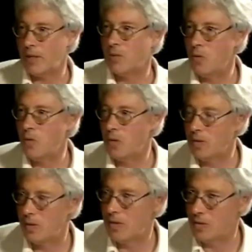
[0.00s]
are much more
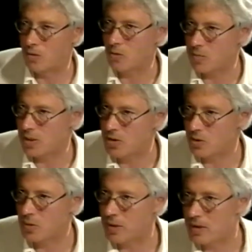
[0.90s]
sort of
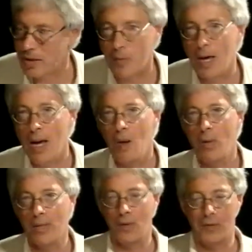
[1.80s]
positioned within. So
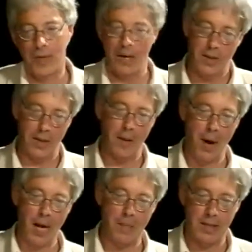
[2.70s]
we sort of said that there
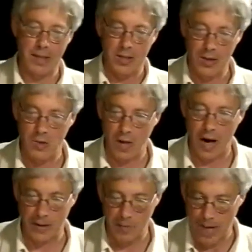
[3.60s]
might be these two
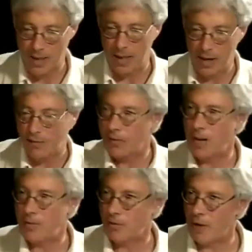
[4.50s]
kind of basic kind of
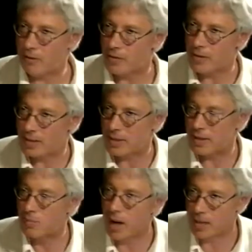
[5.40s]
frames of reference
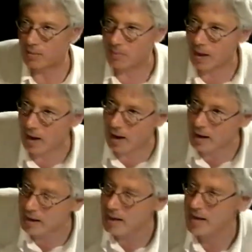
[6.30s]
that might
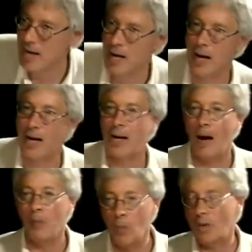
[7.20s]
apply,
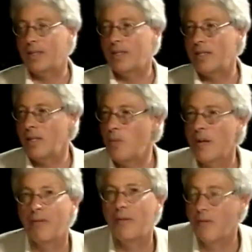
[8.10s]
and we wanted to see
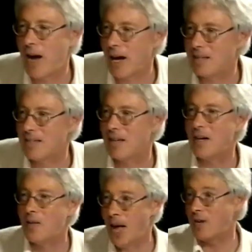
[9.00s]
whether, in fact,
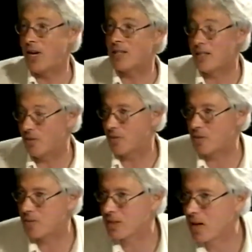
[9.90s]
that gender
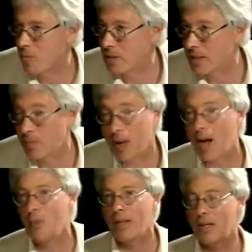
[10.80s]
difference, for example, did
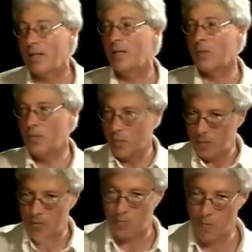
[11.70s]
apply, whether girls
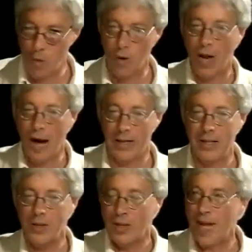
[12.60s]
would more
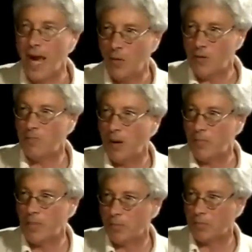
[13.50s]
likely use a language of
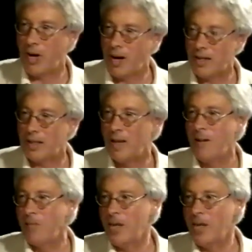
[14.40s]
public propriety